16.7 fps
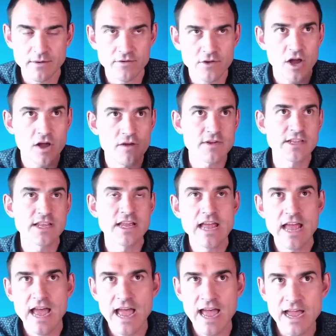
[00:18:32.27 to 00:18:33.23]
We've covered
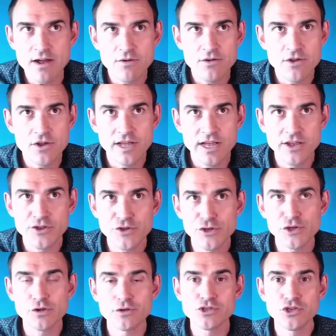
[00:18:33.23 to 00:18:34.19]
how you can
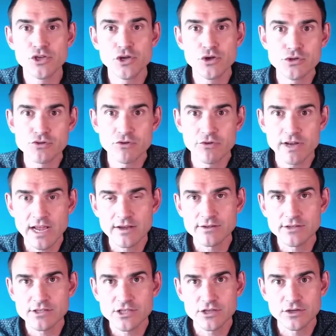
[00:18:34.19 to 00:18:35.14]
use user
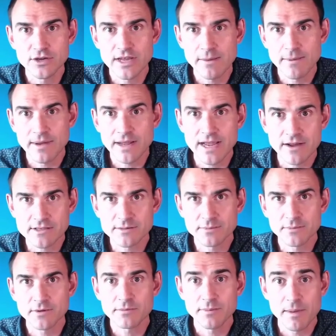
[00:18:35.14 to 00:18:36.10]
accounts to keep
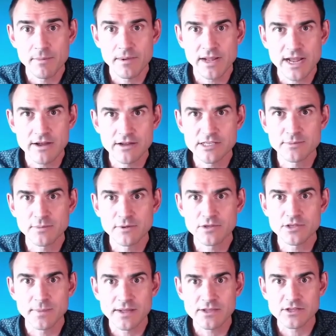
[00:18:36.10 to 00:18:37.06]
people accountable,
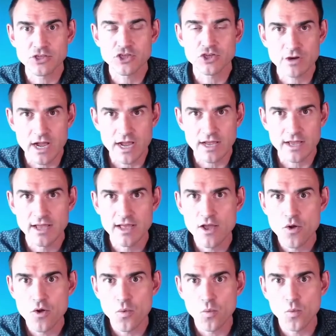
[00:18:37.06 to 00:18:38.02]
to be able to track
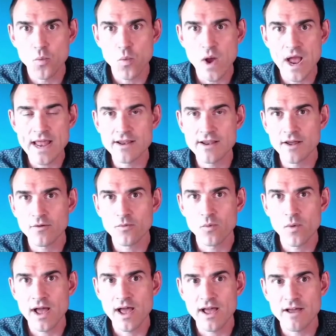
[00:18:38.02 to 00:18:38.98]
when and
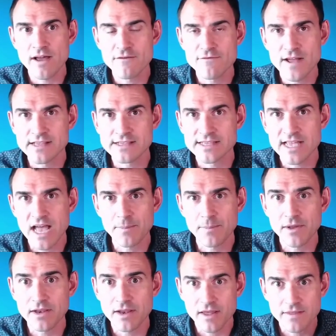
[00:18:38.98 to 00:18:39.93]
where events
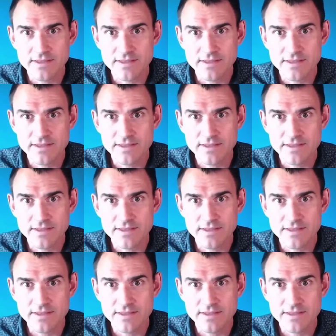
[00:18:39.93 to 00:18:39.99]
happen.